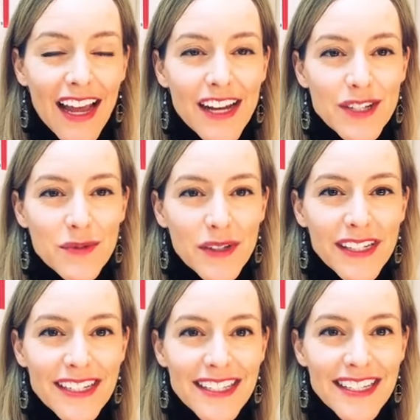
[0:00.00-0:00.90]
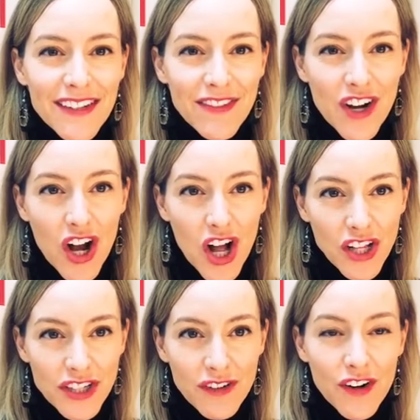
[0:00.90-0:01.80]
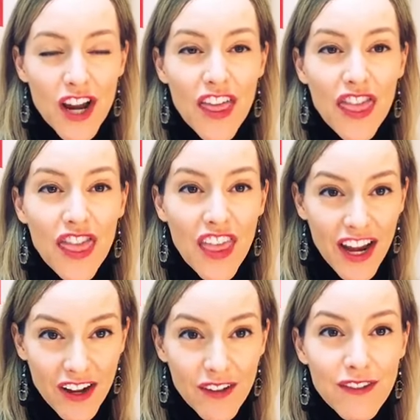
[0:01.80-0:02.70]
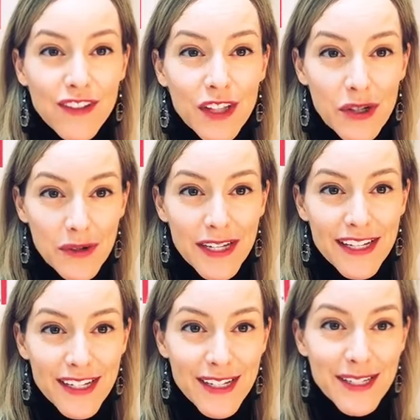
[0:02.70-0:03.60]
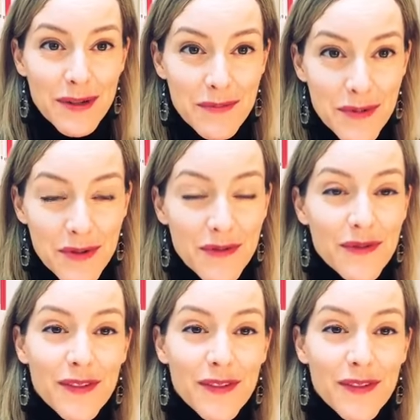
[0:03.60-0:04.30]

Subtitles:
And it's really difficult for a thick fluid to move